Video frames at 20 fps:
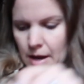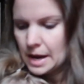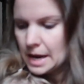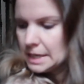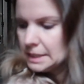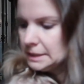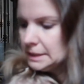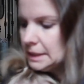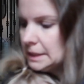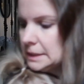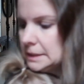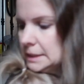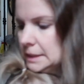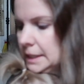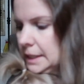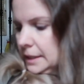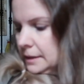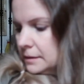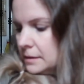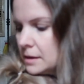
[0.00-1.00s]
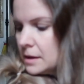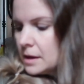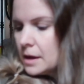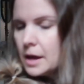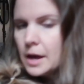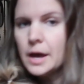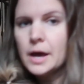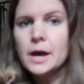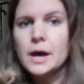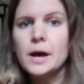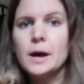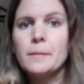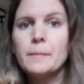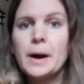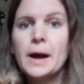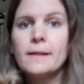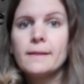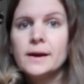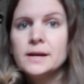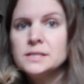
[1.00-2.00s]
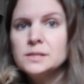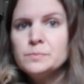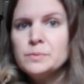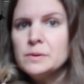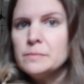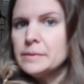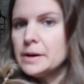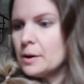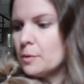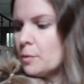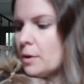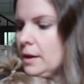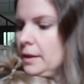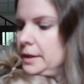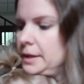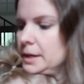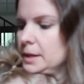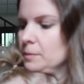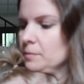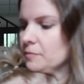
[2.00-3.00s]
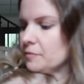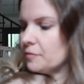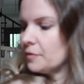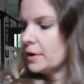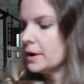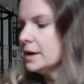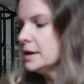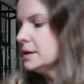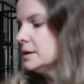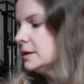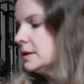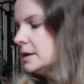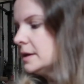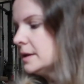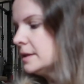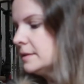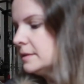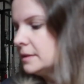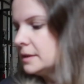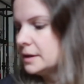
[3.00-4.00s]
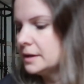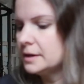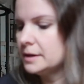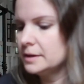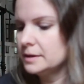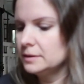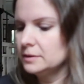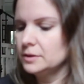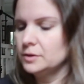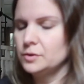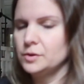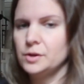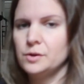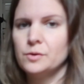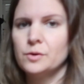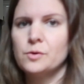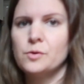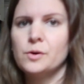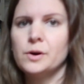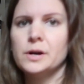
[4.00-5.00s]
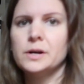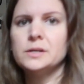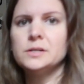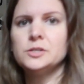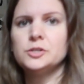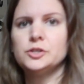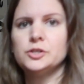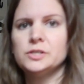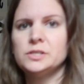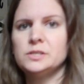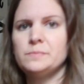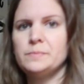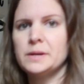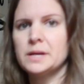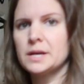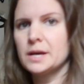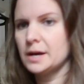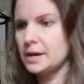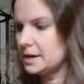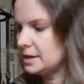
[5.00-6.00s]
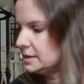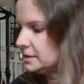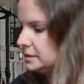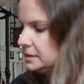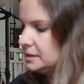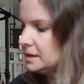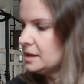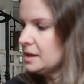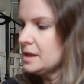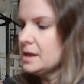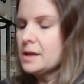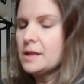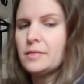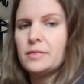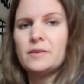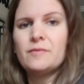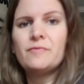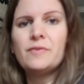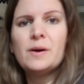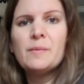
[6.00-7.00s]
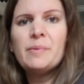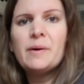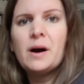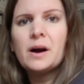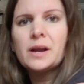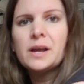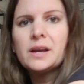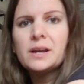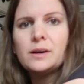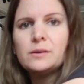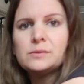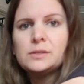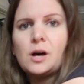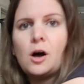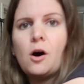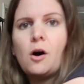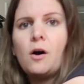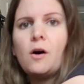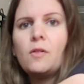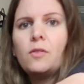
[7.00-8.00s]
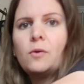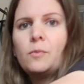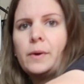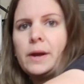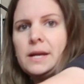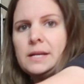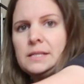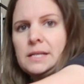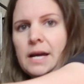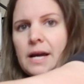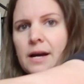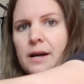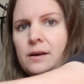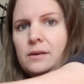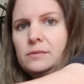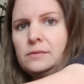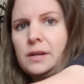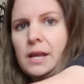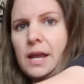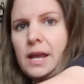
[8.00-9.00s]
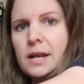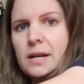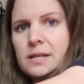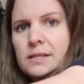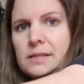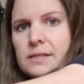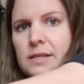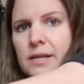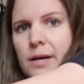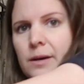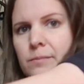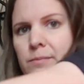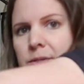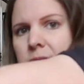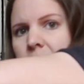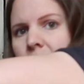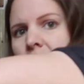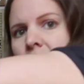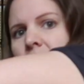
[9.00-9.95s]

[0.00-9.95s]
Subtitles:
I did it. I like to put my wallet up front in the little unicorn just because the front pocket goes all the way down and it zips.